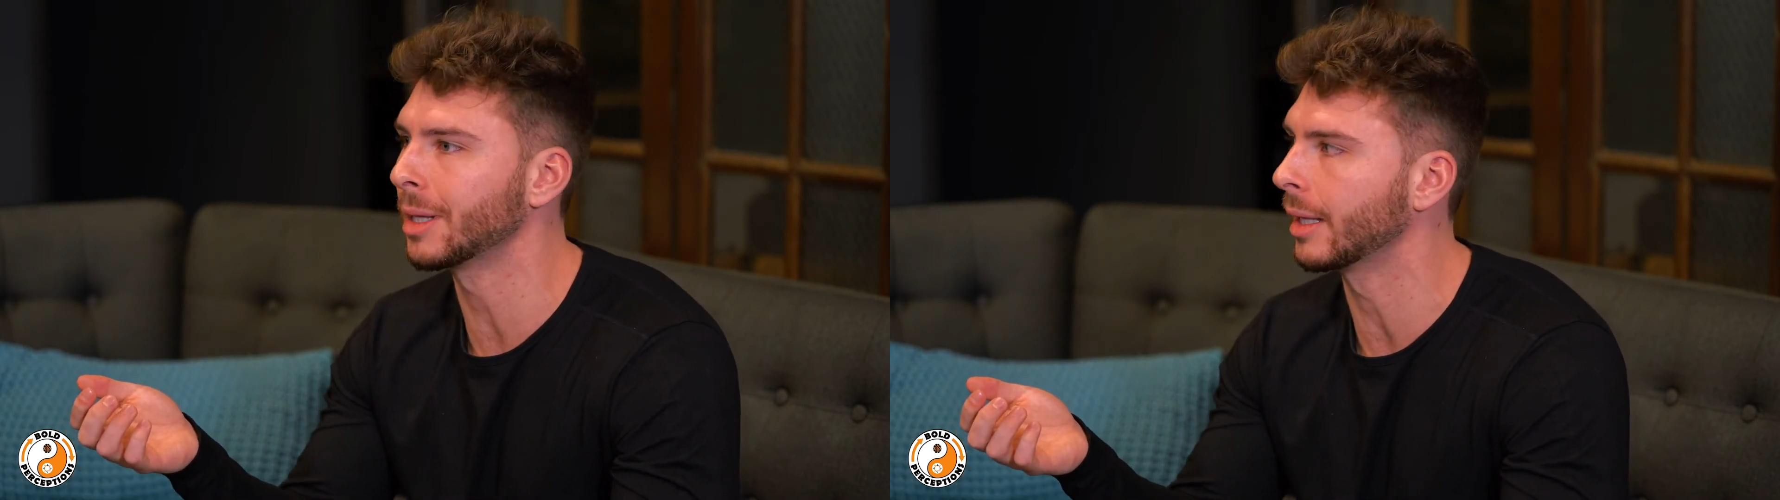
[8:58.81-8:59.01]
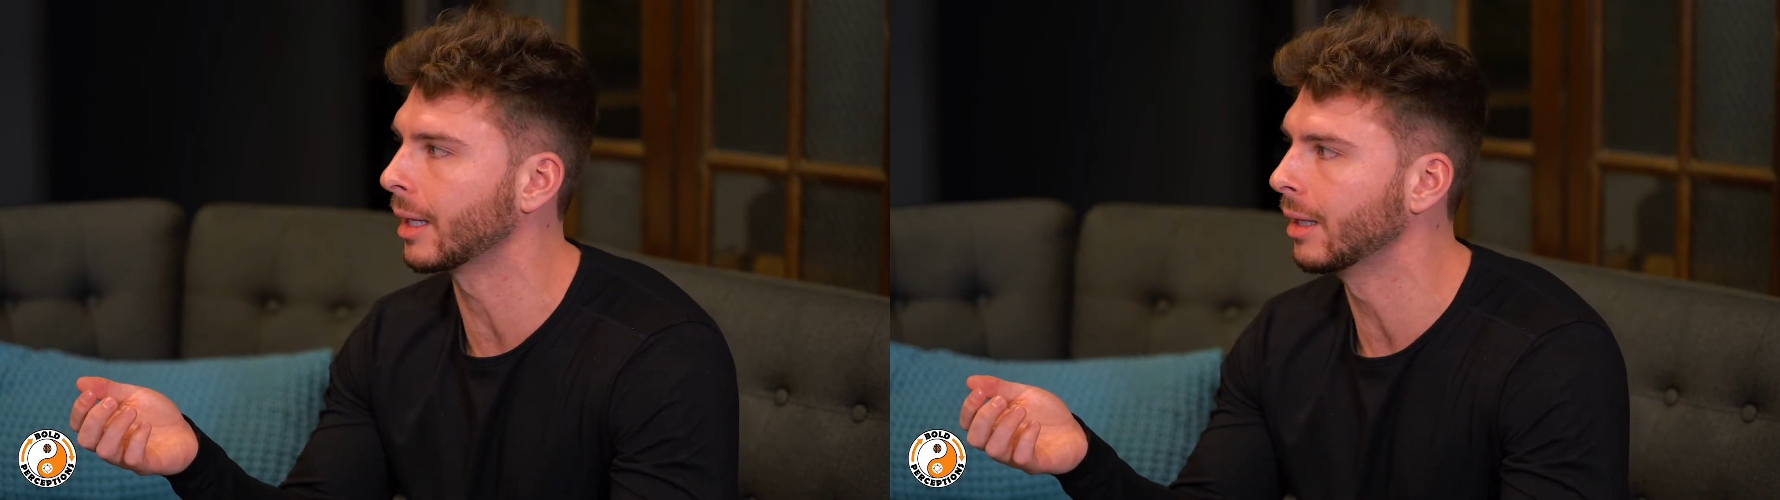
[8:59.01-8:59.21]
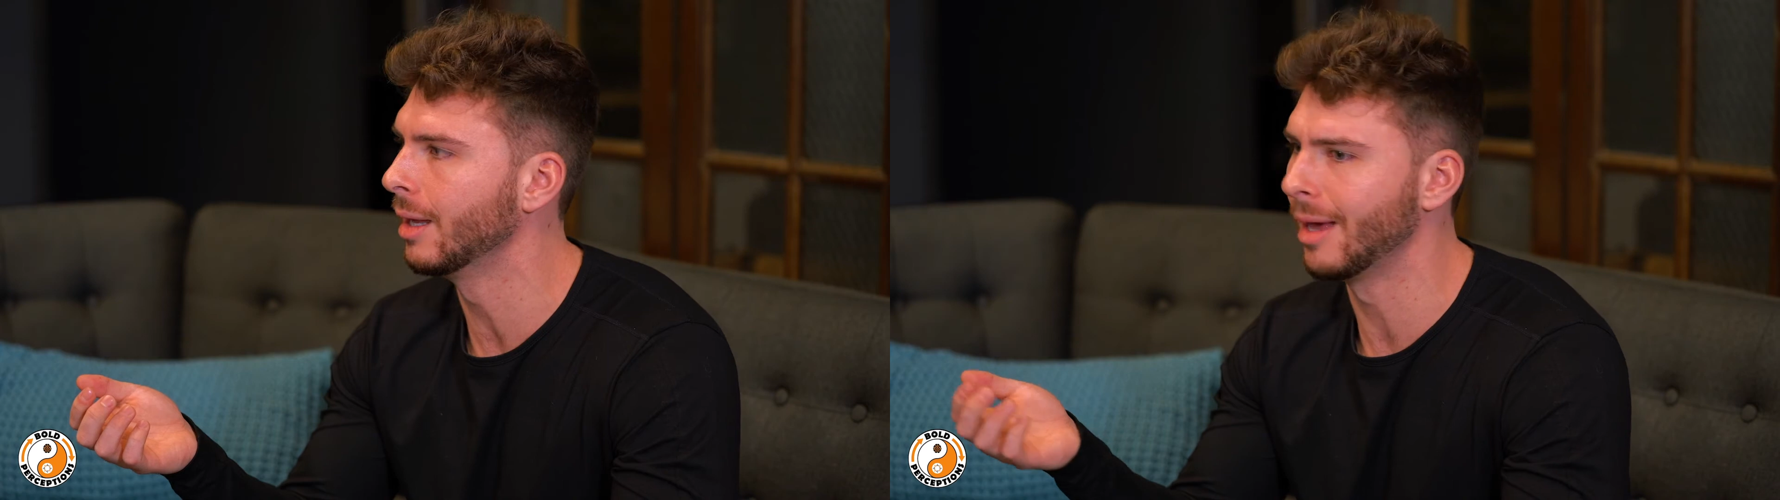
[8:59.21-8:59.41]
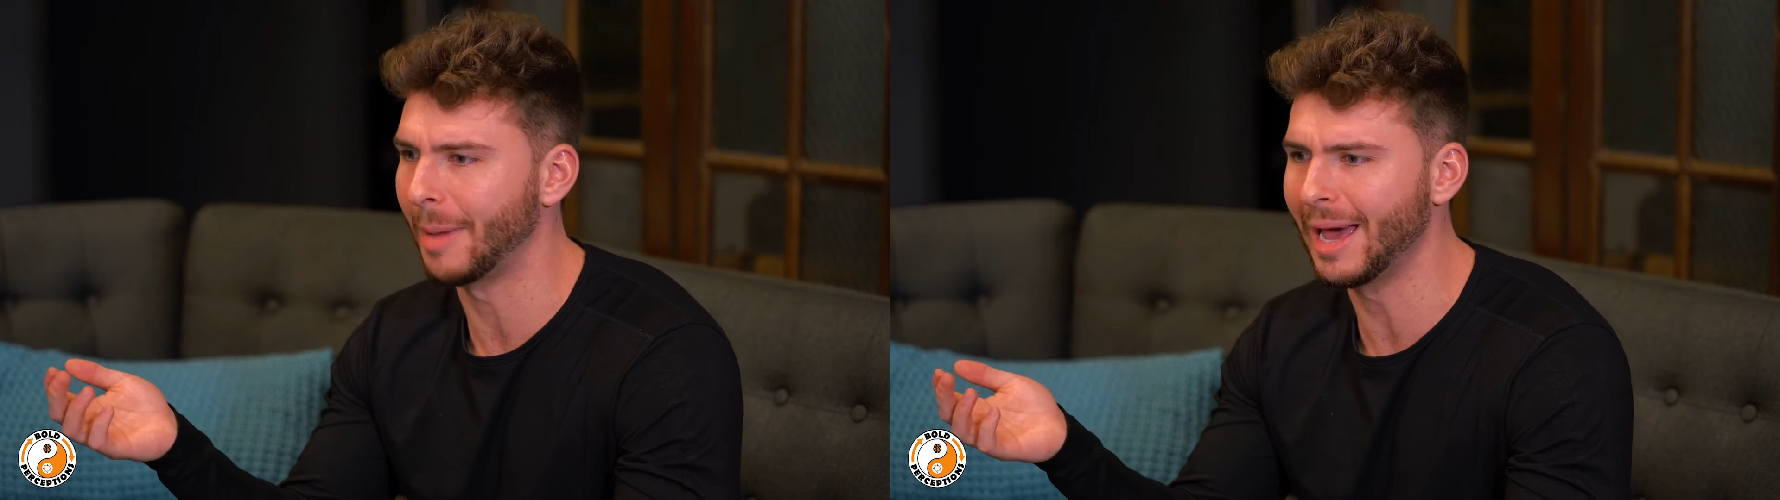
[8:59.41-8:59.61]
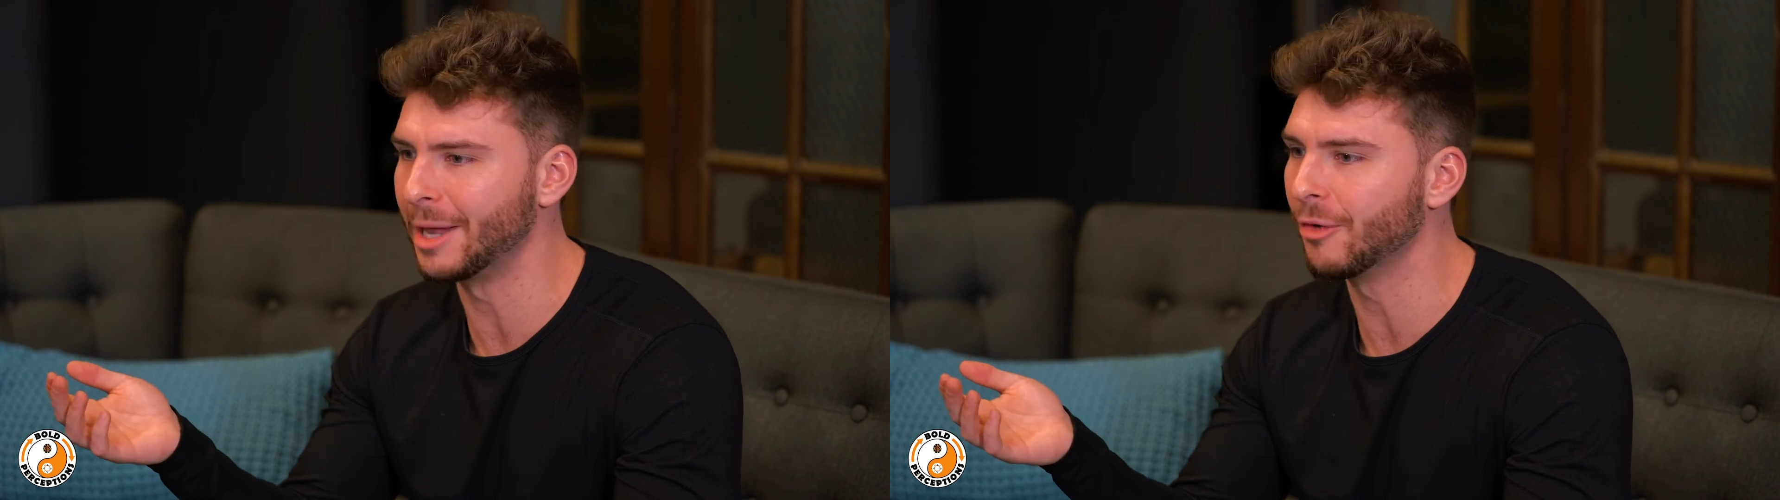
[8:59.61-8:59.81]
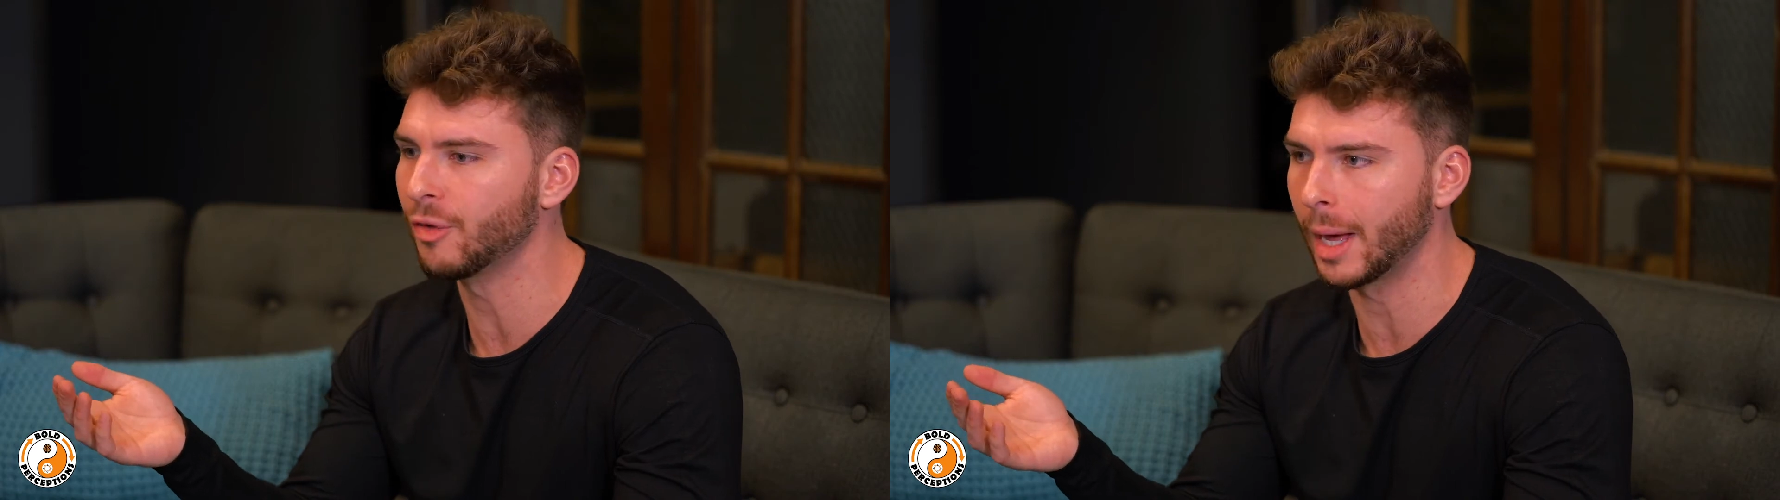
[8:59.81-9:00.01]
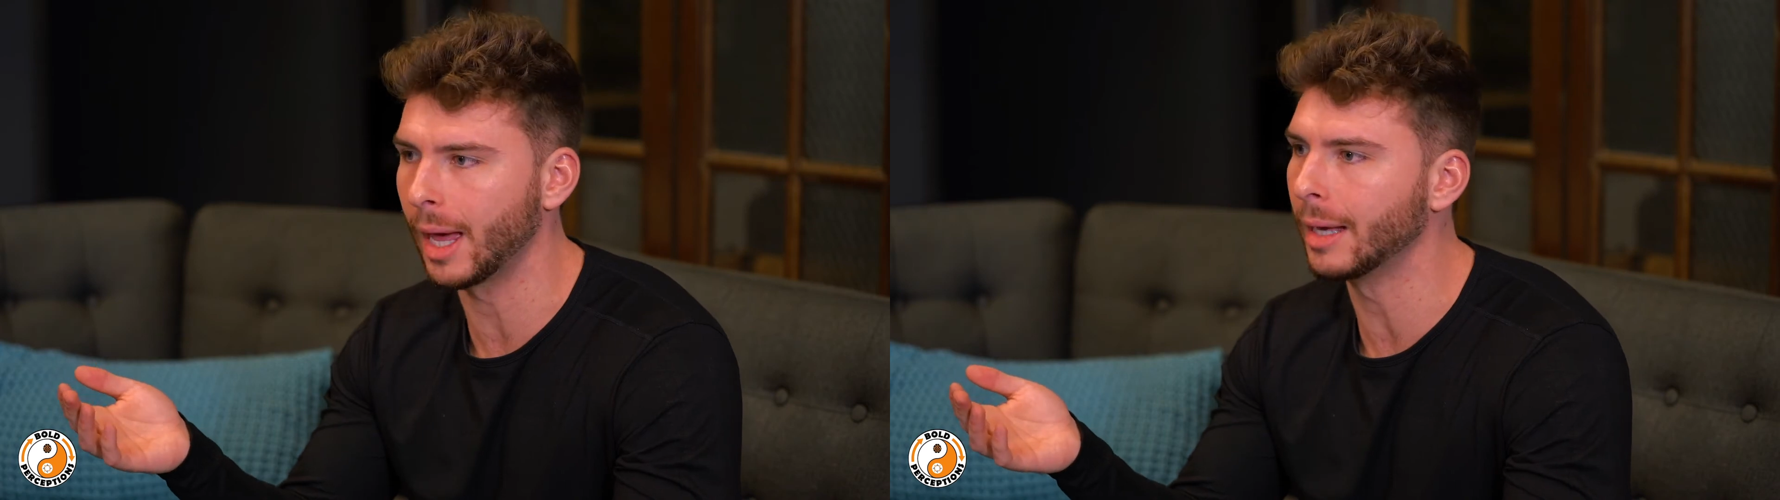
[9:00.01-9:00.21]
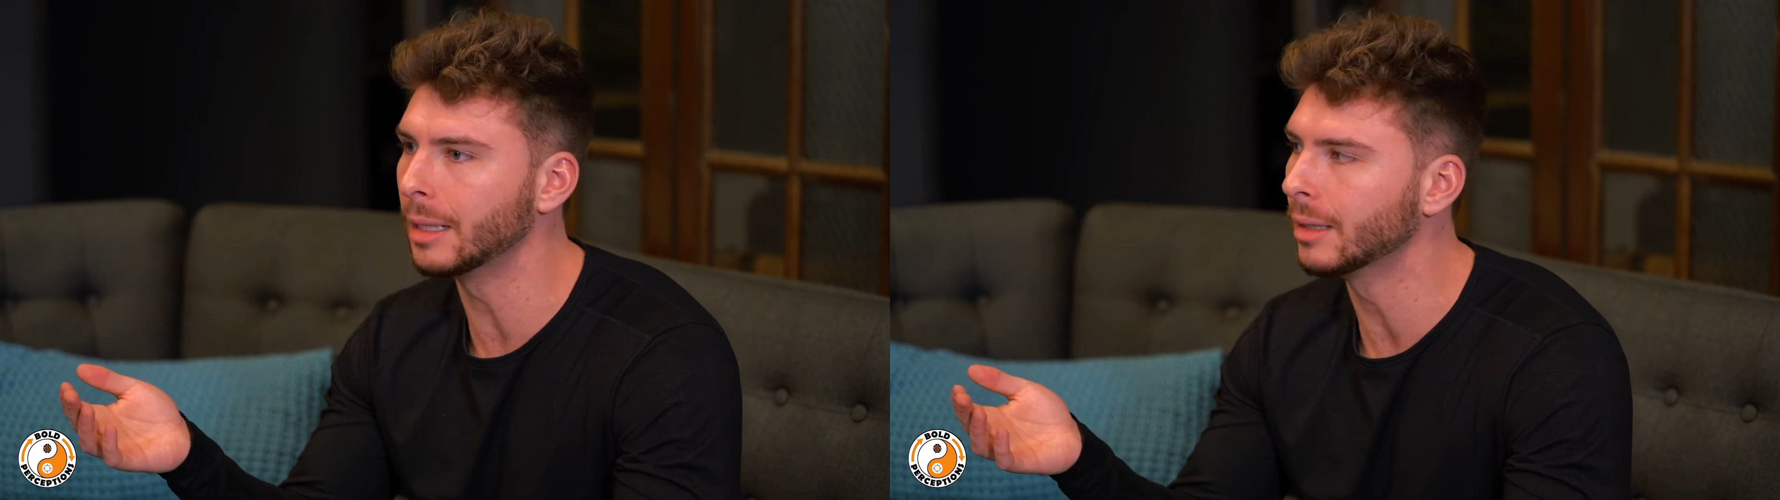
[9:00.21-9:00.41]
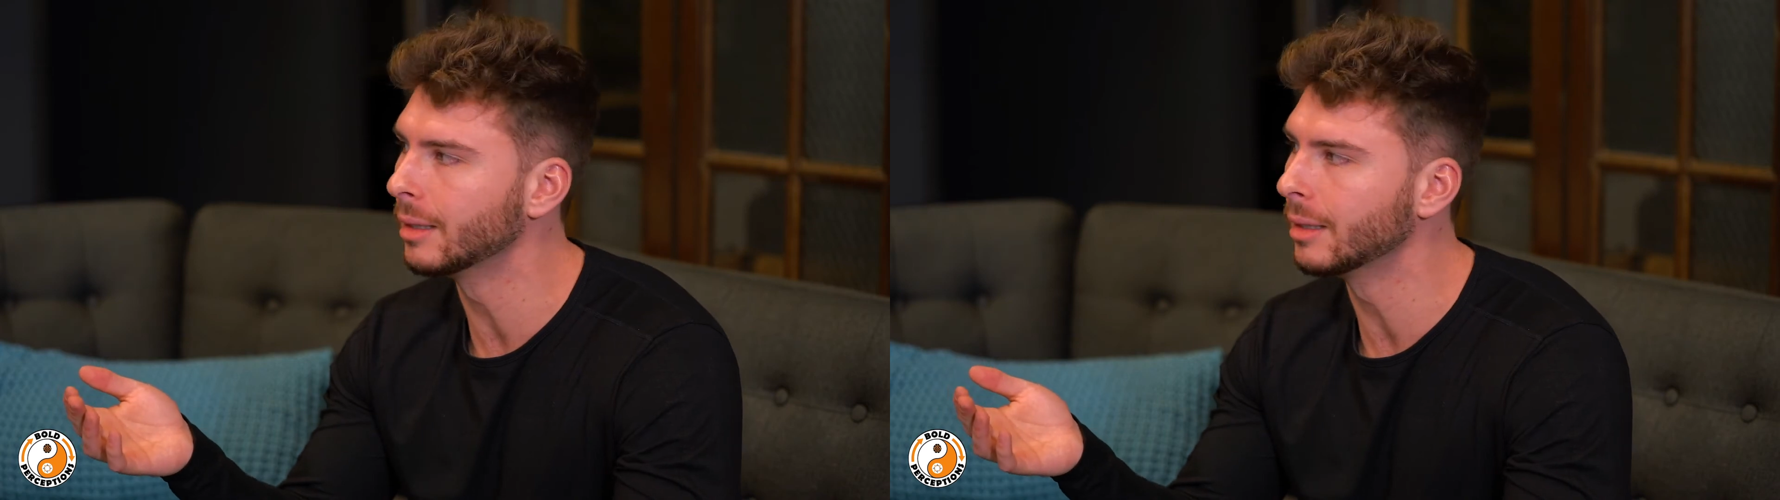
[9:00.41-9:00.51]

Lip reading: Like, am I in over my head?